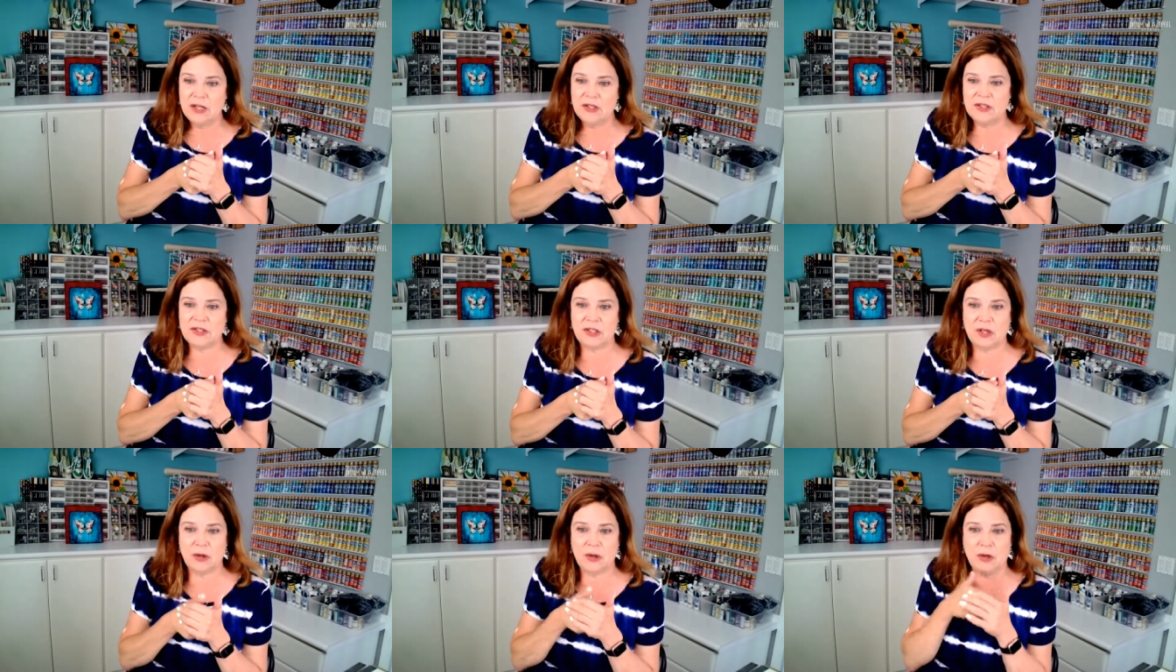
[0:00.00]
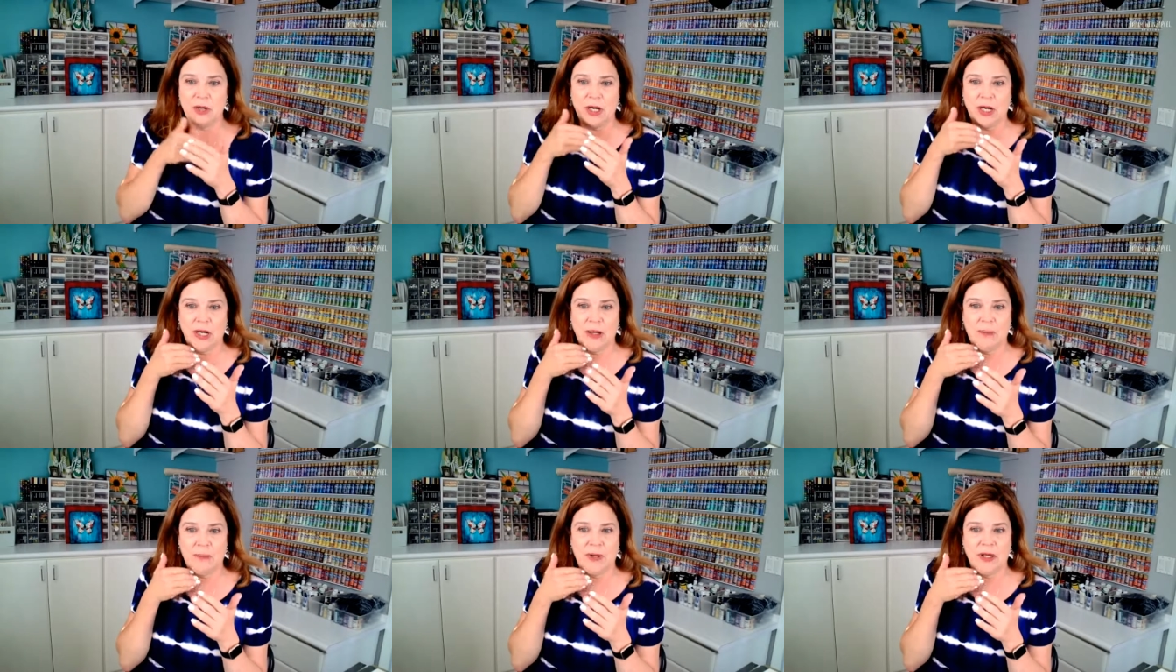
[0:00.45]
So
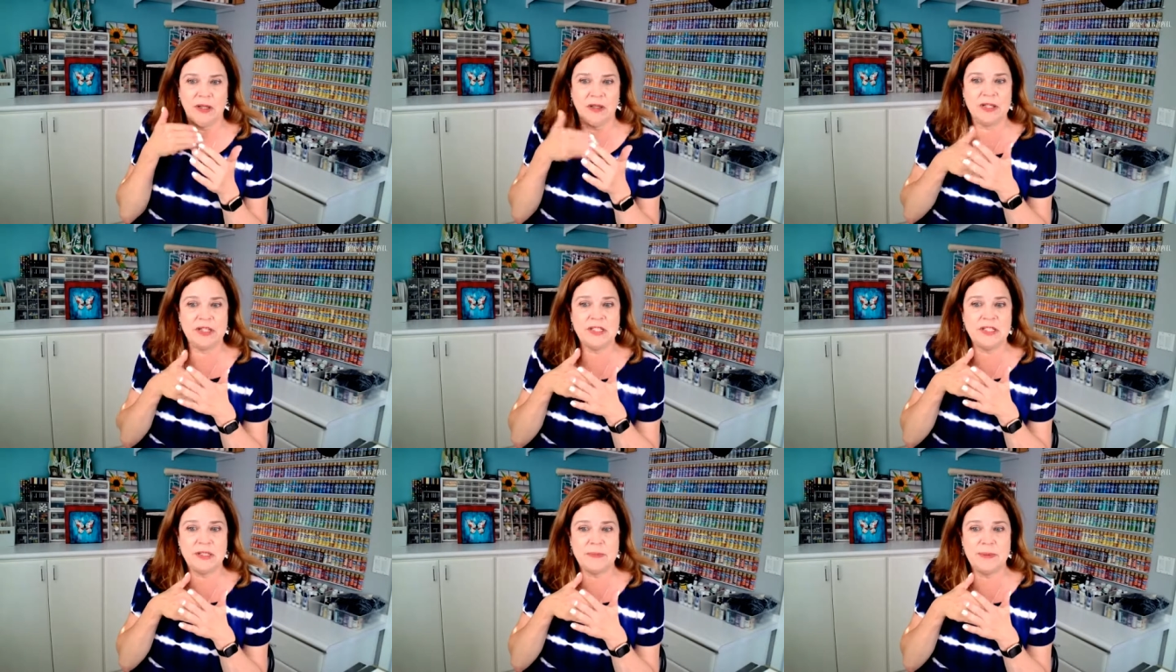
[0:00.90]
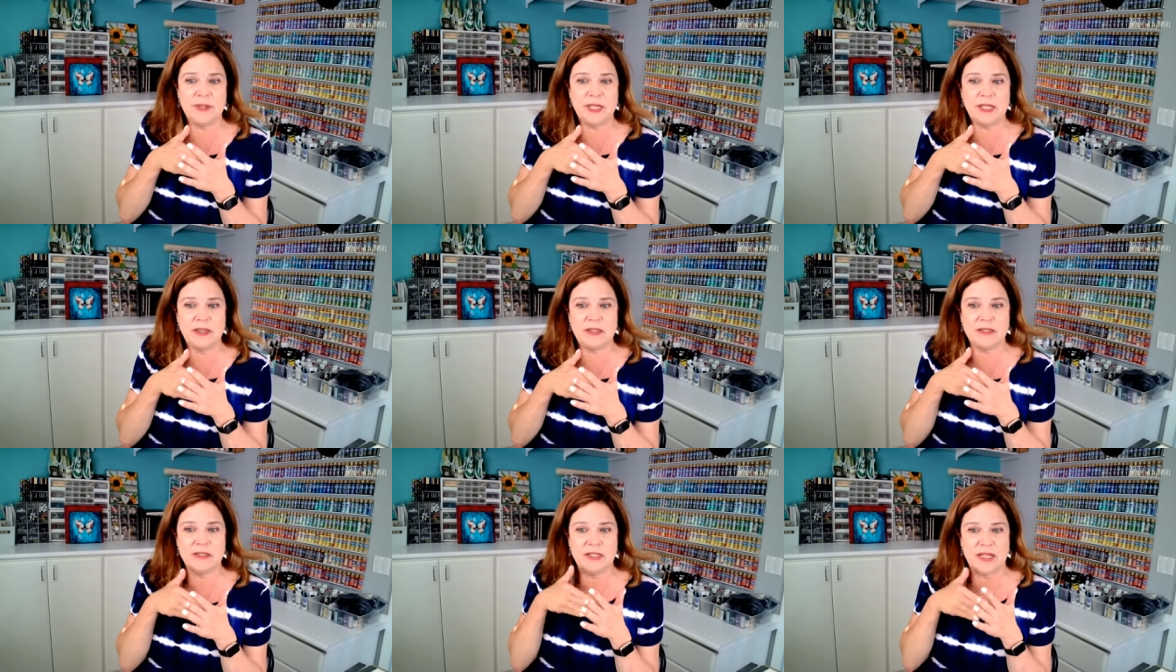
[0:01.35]

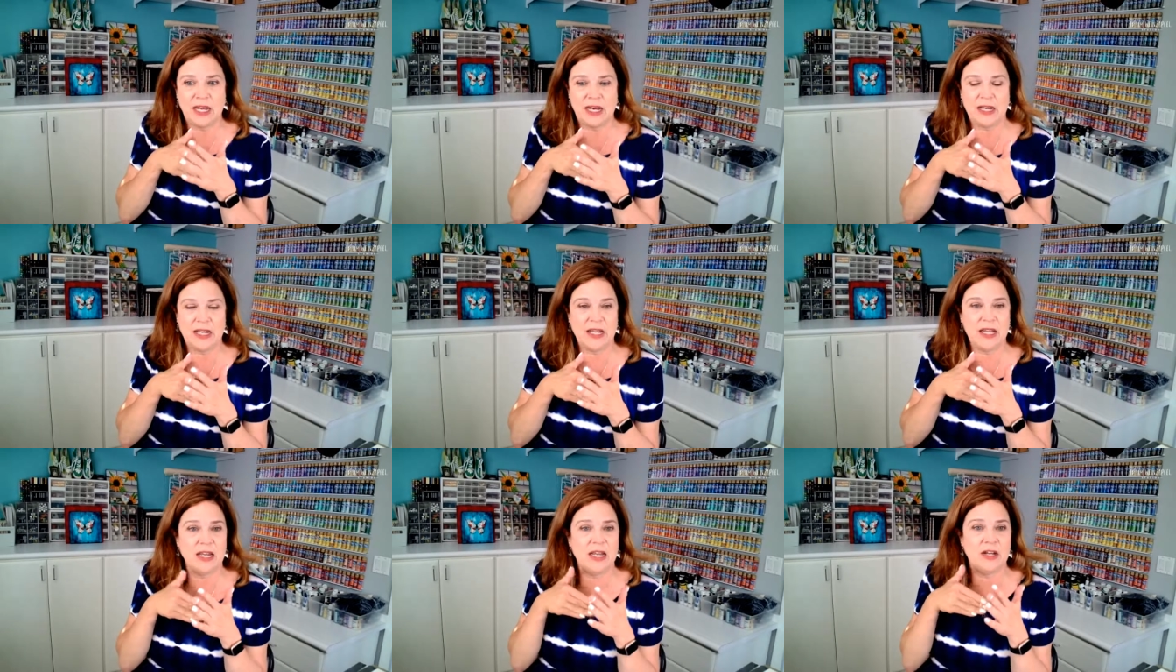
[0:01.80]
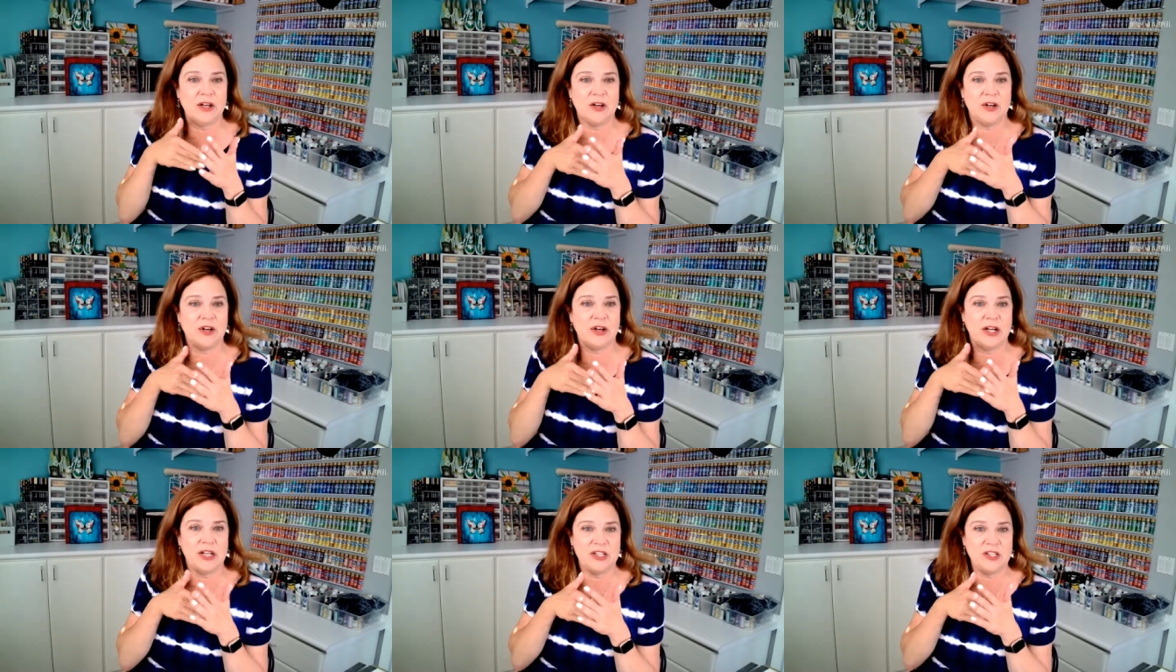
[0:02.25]
Elizabeth, Denny, and
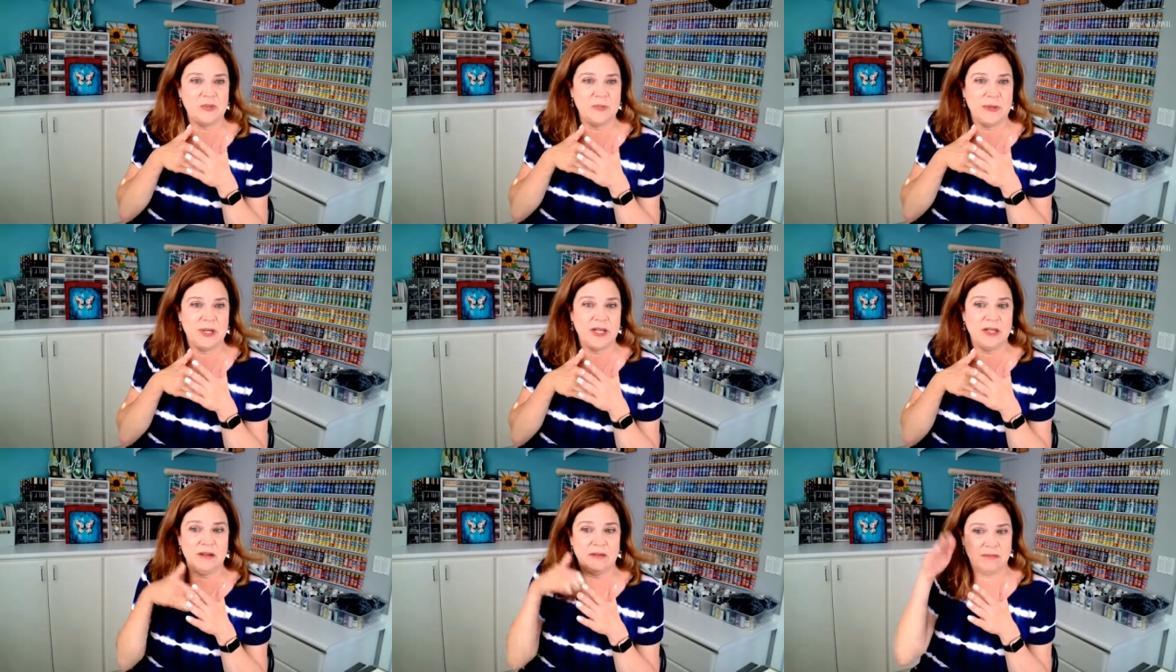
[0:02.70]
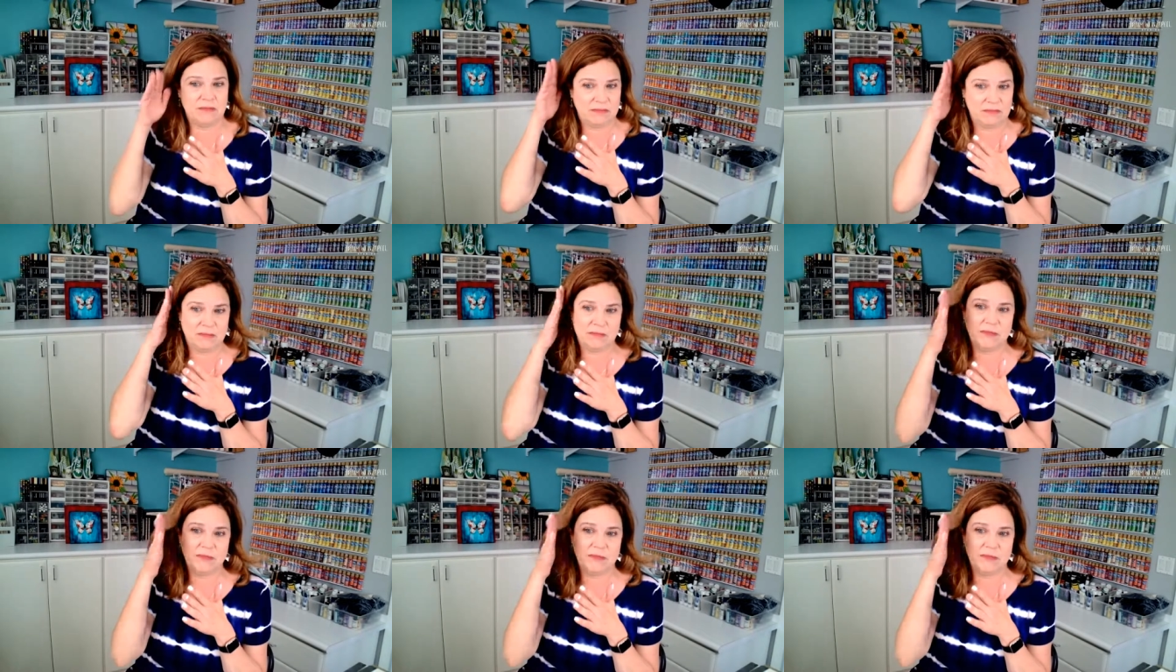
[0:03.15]
her husband,